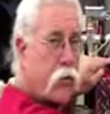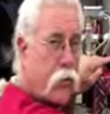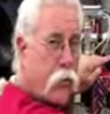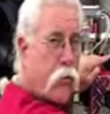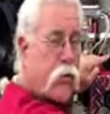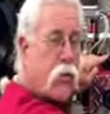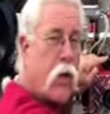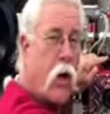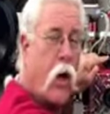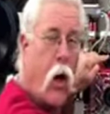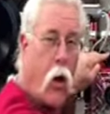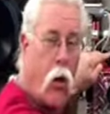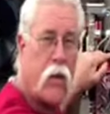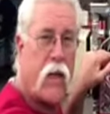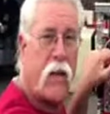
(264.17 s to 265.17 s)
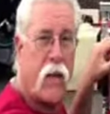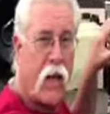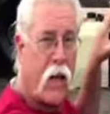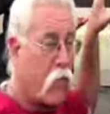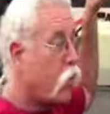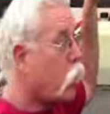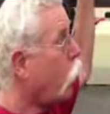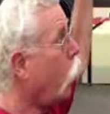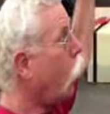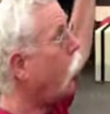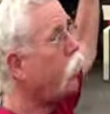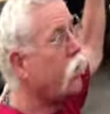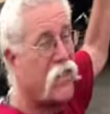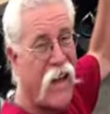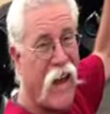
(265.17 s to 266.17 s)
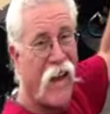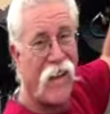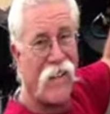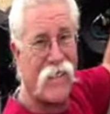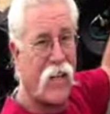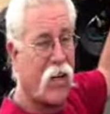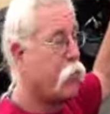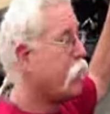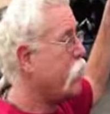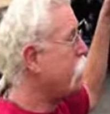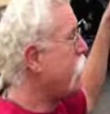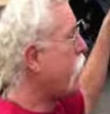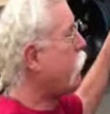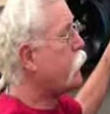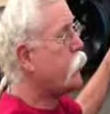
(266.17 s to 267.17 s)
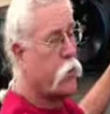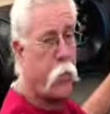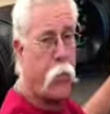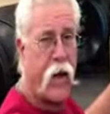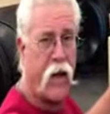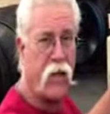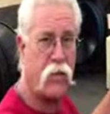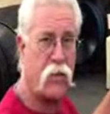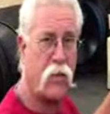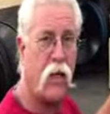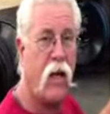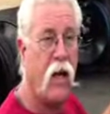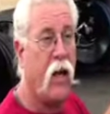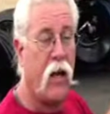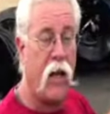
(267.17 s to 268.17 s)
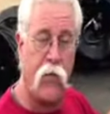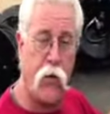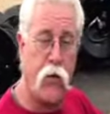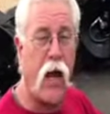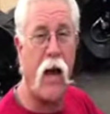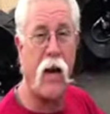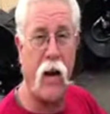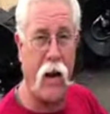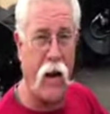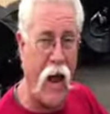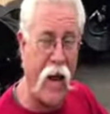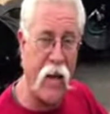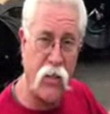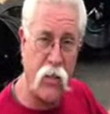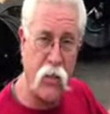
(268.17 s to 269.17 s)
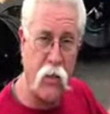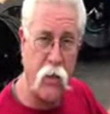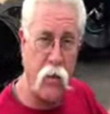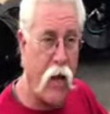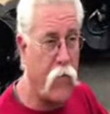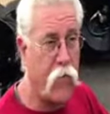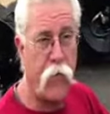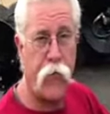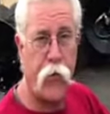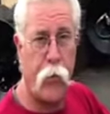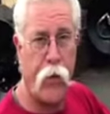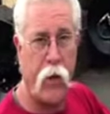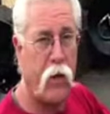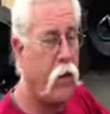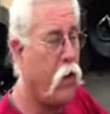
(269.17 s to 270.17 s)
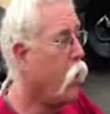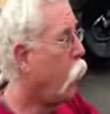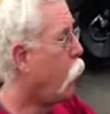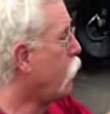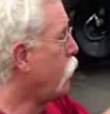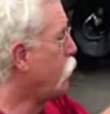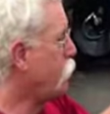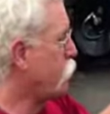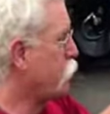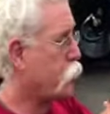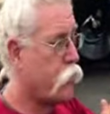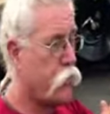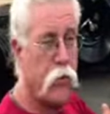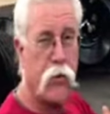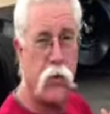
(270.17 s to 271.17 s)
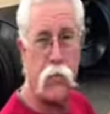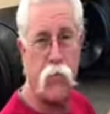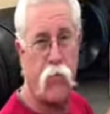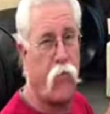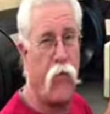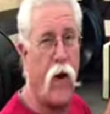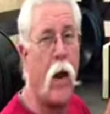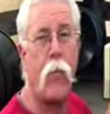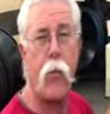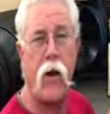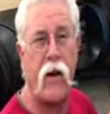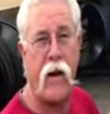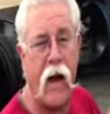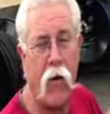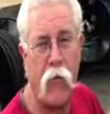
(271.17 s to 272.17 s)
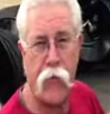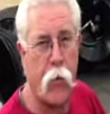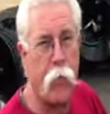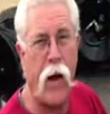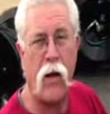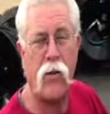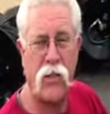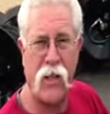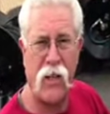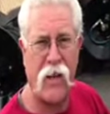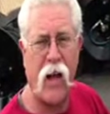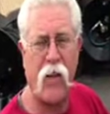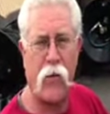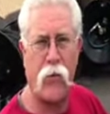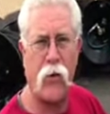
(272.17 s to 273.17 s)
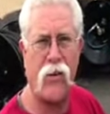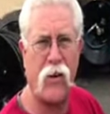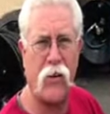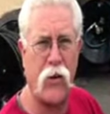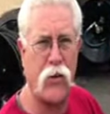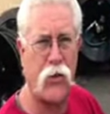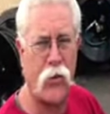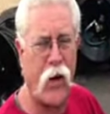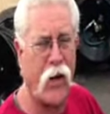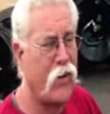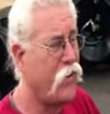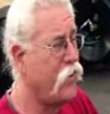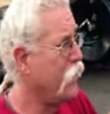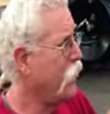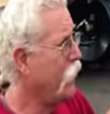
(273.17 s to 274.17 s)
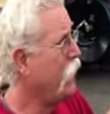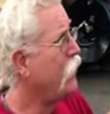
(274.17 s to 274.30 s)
screws holding the coil tank assembly down to the base. If you got in an accident, heaven forbid, or if the screws vibrated out from bouncing it down the road on your trailer,